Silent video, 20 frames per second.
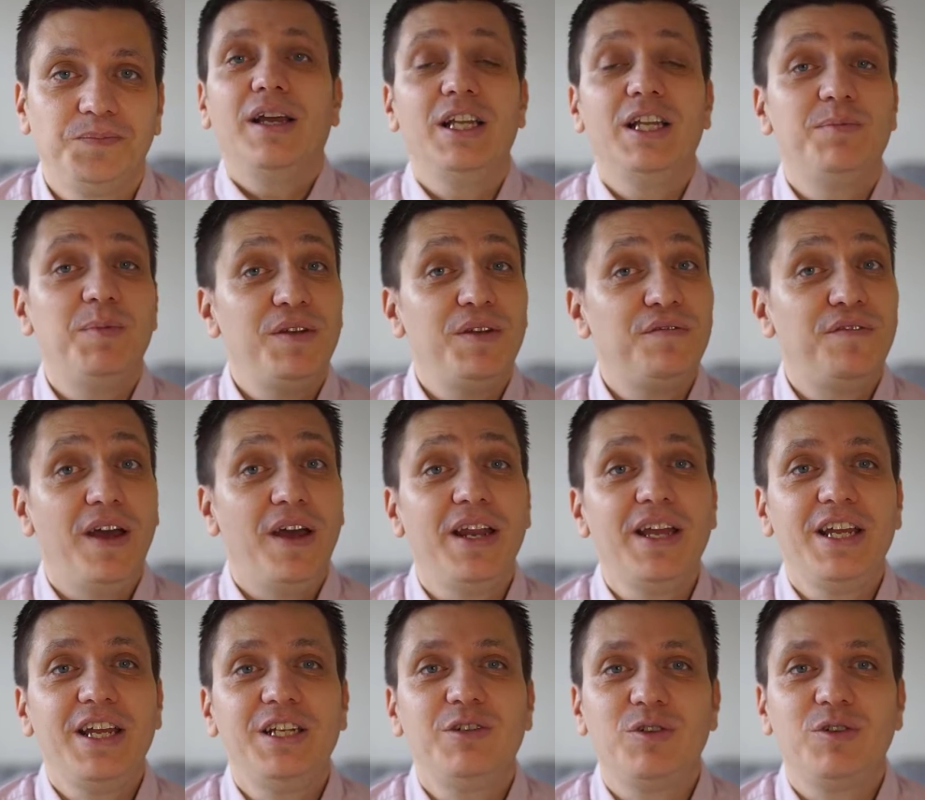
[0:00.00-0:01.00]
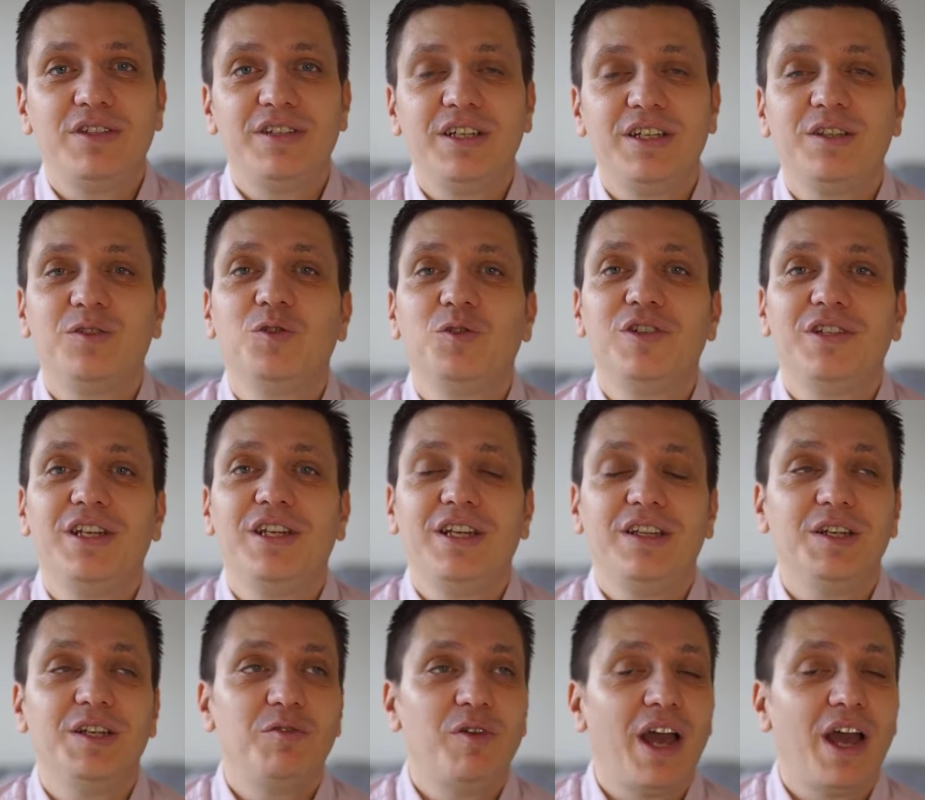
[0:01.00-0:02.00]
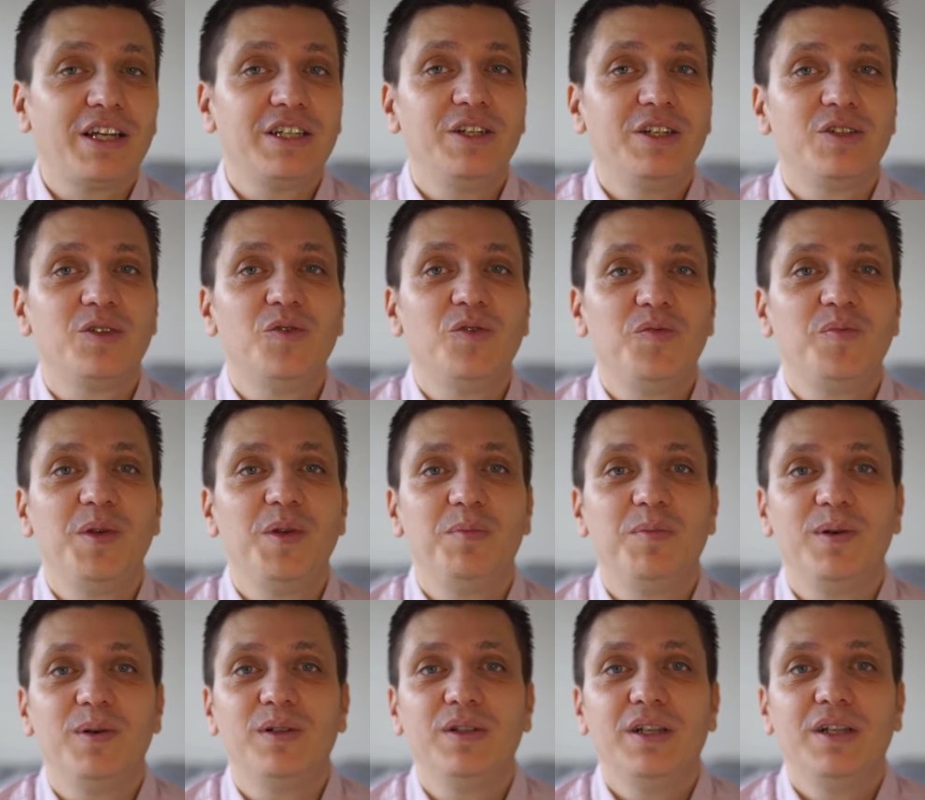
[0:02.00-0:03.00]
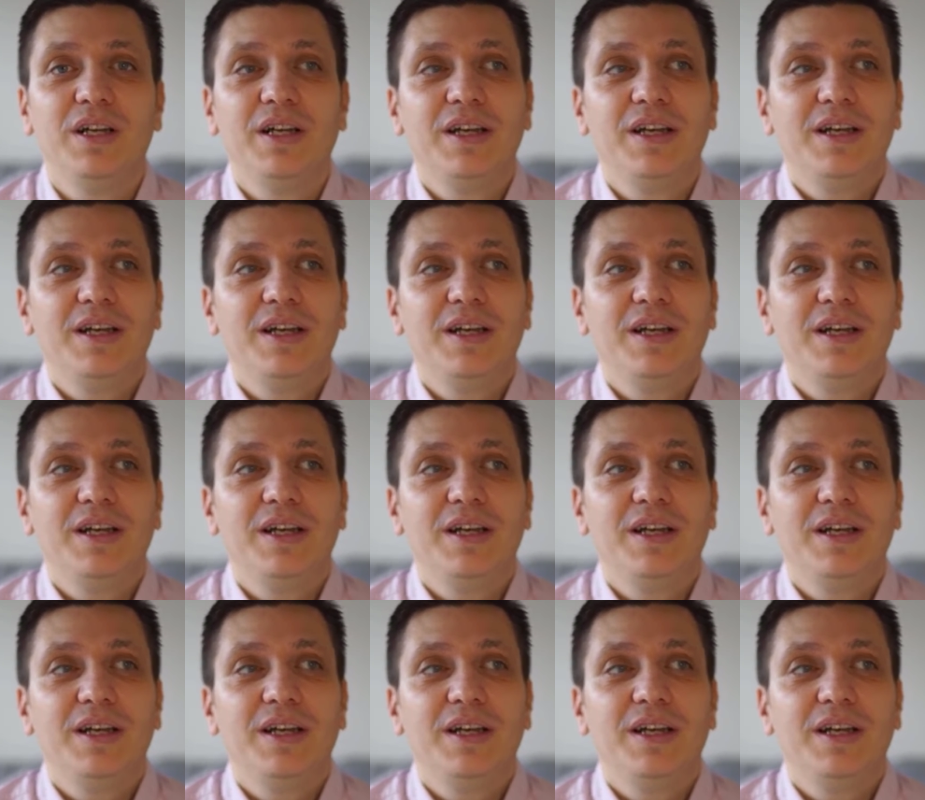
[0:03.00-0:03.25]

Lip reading: It's been very interesting to see the reactions of people